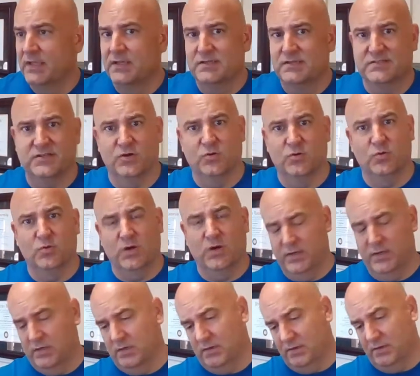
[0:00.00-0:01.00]
So
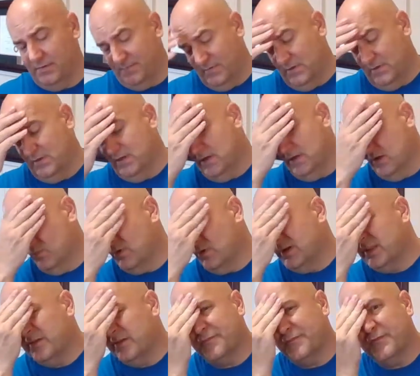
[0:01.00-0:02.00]

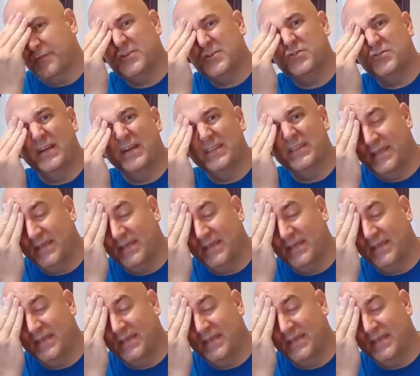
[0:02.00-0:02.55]
one of the frustrating